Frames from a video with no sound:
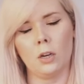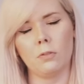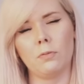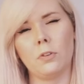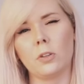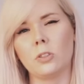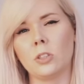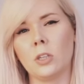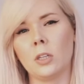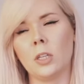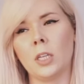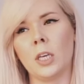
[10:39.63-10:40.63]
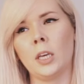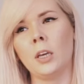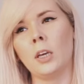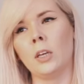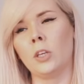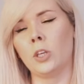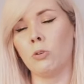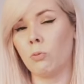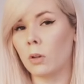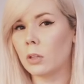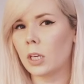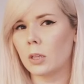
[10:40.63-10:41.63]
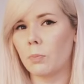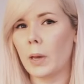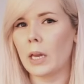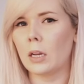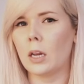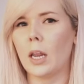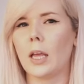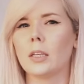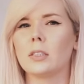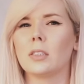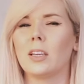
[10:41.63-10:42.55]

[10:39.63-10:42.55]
unfortunately you will get paid less,